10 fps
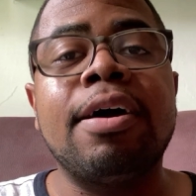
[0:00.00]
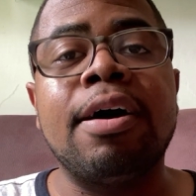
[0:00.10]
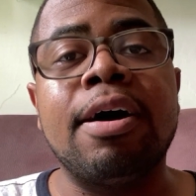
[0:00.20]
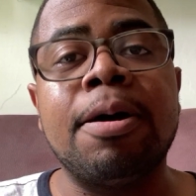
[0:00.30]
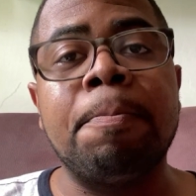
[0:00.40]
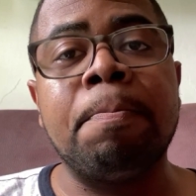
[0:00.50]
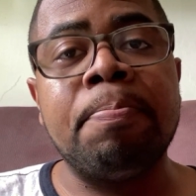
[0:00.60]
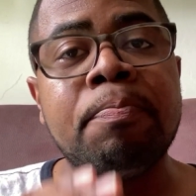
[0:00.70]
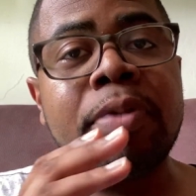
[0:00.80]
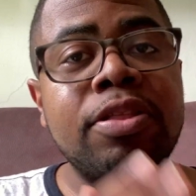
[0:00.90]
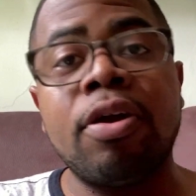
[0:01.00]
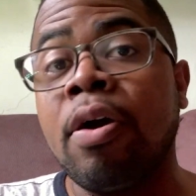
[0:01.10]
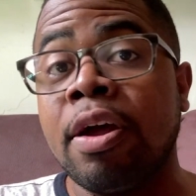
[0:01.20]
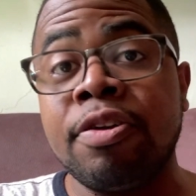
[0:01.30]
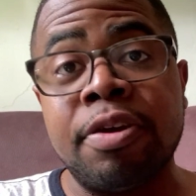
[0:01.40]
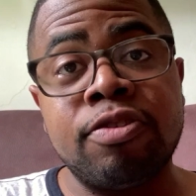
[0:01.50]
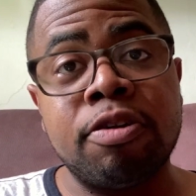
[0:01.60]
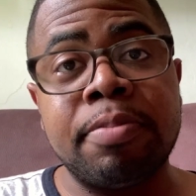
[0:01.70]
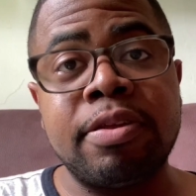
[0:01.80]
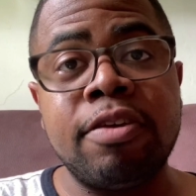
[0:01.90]
But But there are other
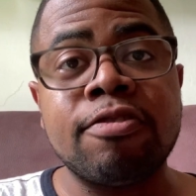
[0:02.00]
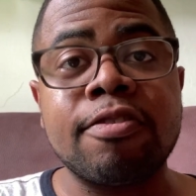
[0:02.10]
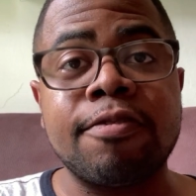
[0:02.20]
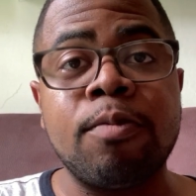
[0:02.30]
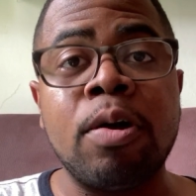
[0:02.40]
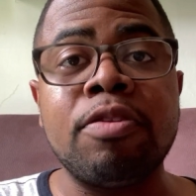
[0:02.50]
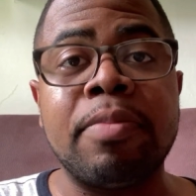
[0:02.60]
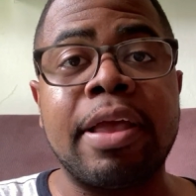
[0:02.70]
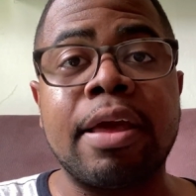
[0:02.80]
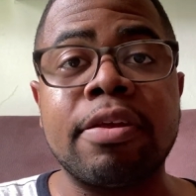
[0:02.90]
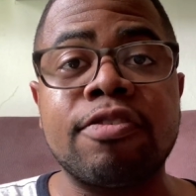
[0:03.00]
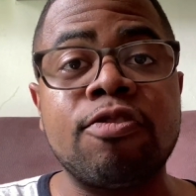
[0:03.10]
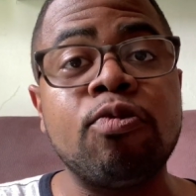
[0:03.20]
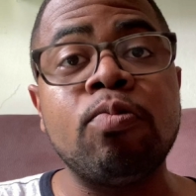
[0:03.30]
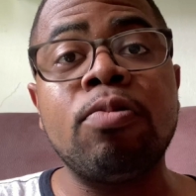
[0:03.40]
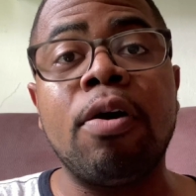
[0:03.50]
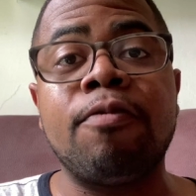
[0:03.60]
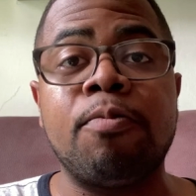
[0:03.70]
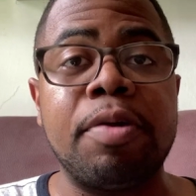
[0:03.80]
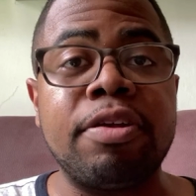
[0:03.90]
interpretations of quantum mechanics, two
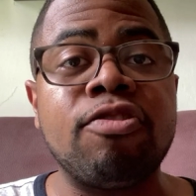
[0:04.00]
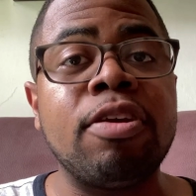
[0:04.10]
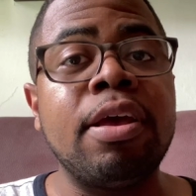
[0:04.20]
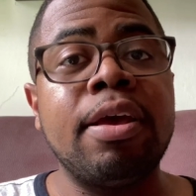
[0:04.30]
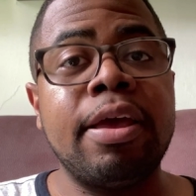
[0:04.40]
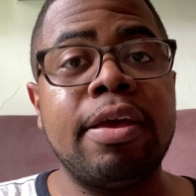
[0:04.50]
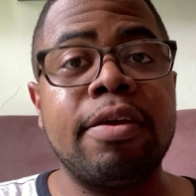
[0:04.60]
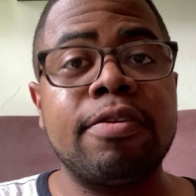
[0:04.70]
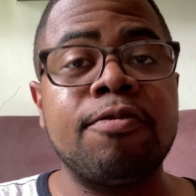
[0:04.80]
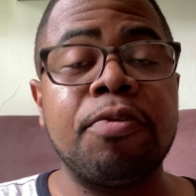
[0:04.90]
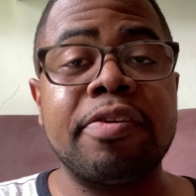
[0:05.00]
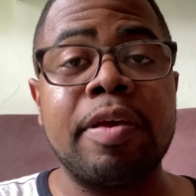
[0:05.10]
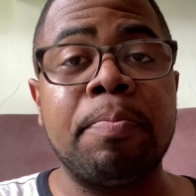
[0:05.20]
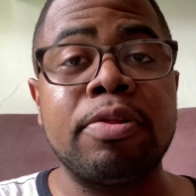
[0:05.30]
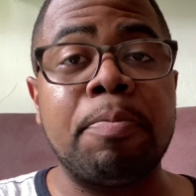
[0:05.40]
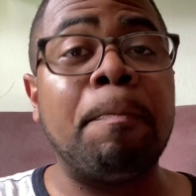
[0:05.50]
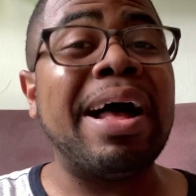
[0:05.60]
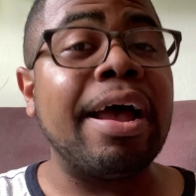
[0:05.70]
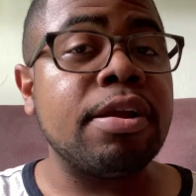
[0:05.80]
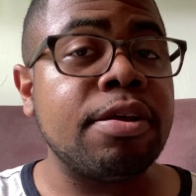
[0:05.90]
of which is, for example, the
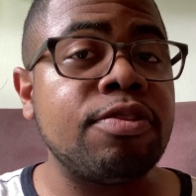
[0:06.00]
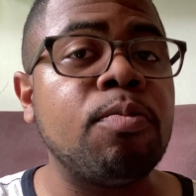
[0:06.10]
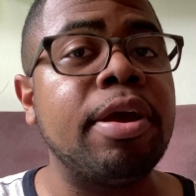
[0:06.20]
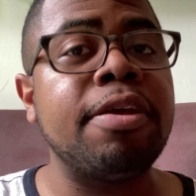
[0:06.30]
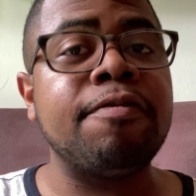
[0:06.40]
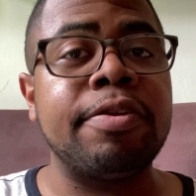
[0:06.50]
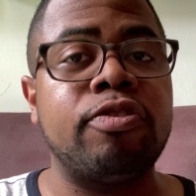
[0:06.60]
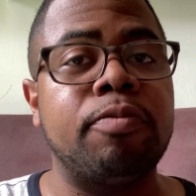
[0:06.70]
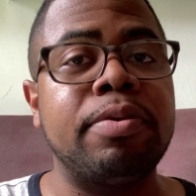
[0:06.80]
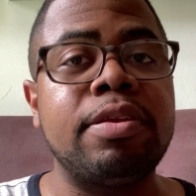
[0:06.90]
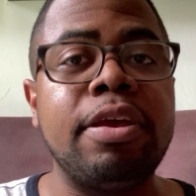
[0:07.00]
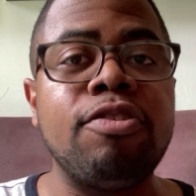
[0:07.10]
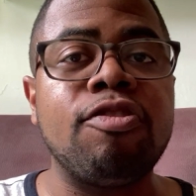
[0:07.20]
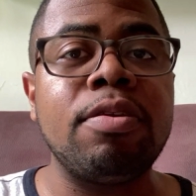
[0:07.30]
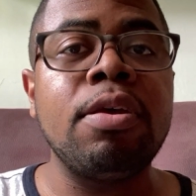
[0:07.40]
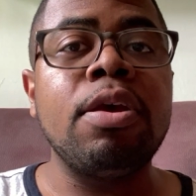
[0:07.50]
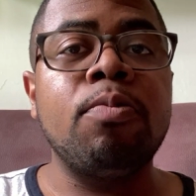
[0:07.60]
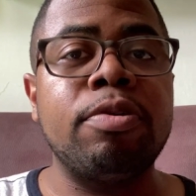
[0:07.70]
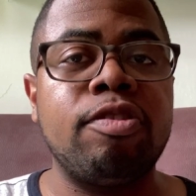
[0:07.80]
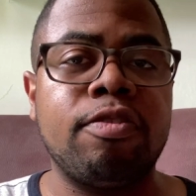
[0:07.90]
pilot wave interpretation,
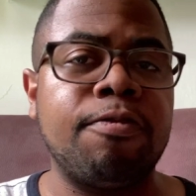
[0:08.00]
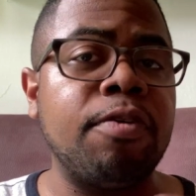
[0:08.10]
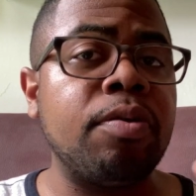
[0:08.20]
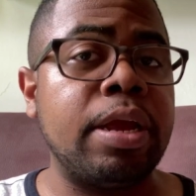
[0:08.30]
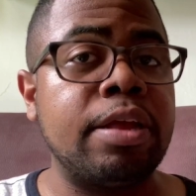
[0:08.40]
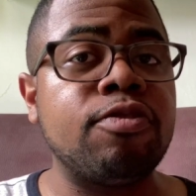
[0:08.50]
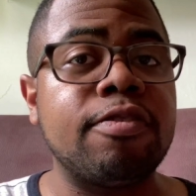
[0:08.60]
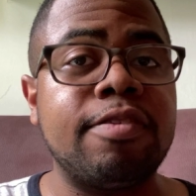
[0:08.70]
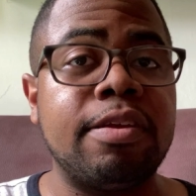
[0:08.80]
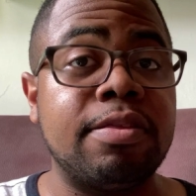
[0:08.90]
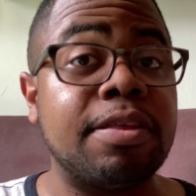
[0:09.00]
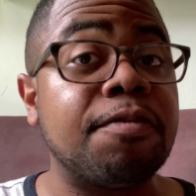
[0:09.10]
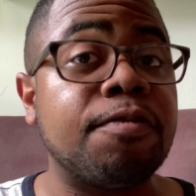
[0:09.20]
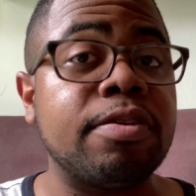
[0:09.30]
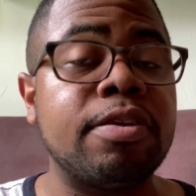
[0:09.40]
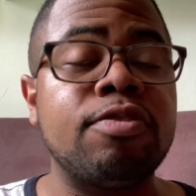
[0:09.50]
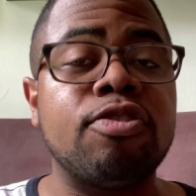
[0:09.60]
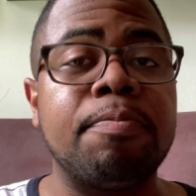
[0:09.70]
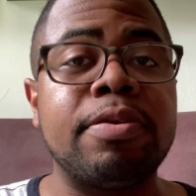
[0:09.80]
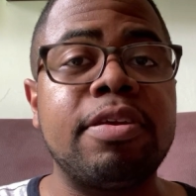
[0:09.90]
which is a very interesting, different
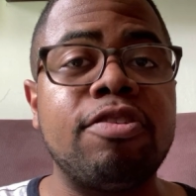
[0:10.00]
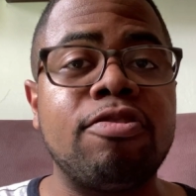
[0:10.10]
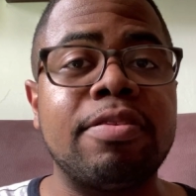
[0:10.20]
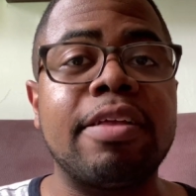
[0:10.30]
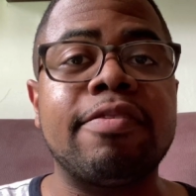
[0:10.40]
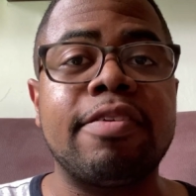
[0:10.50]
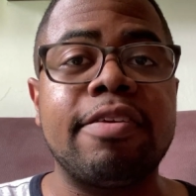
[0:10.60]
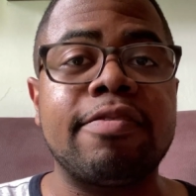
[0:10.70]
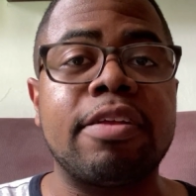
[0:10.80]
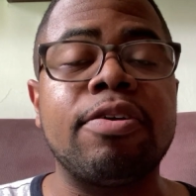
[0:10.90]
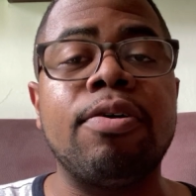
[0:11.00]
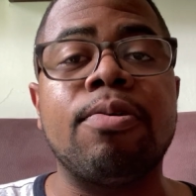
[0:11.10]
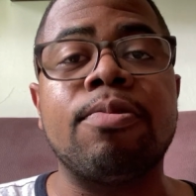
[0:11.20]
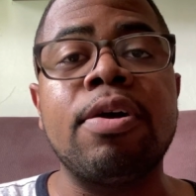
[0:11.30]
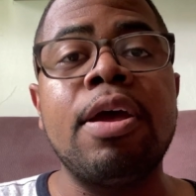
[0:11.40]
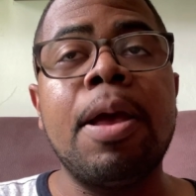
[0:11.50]
interpretation that states that, oh,